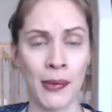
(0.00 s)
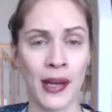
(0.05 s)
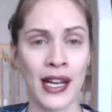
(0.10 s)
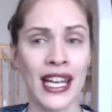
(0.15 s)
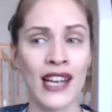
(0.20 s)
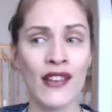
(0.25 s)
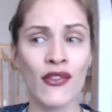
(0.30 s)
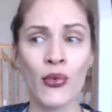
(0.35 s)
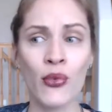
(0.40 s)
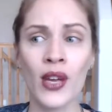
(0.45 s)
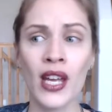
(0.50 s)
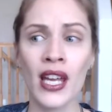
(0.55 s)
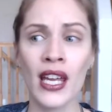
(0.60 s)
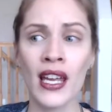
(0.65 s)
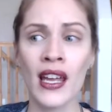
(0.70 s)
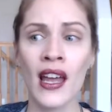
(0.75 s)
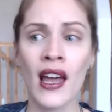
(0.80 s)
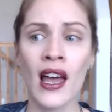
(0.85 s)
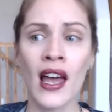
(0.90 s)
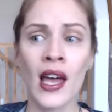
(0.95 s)
But if
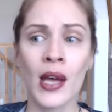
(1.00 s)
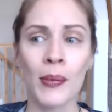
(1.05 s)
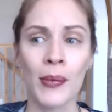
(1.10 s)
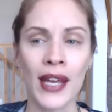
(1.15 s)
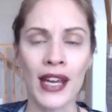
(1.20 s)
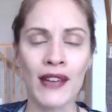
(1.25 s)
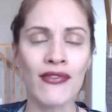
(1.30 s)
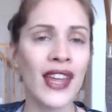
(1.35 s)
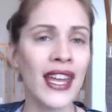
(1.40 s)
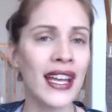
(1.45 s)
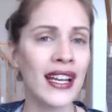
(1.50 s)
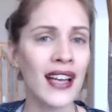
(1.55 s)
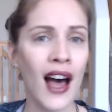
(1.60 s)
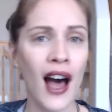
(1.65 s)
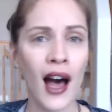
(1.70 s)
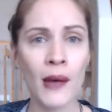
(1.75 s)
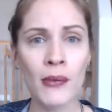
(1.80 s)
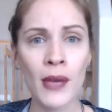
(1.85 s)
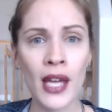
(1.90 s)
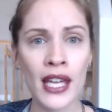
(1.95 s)
we, if they
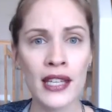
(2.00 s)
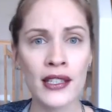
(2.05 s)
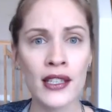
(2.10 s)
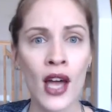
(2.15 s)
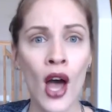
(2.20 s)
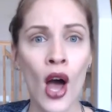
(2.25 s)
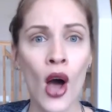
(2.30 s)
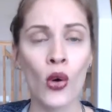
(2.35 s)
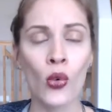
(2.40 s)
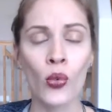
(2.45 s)
come in,